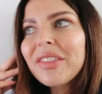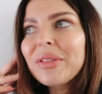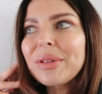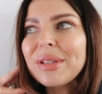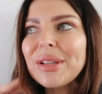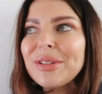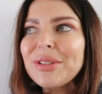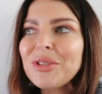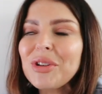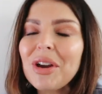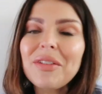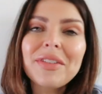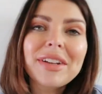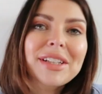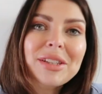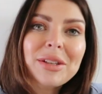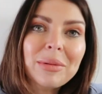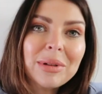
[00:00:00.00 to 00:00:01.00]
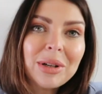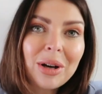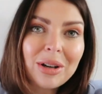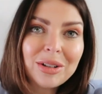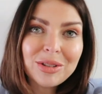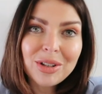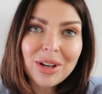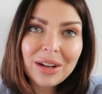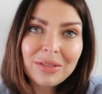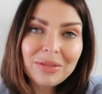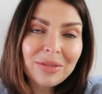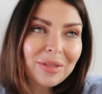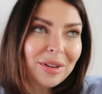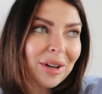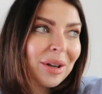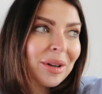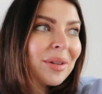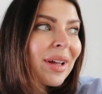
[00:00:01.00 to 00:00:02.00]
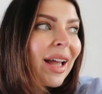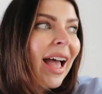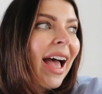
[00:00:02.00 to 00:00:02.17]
There was loads of traffic, so we got a drive through.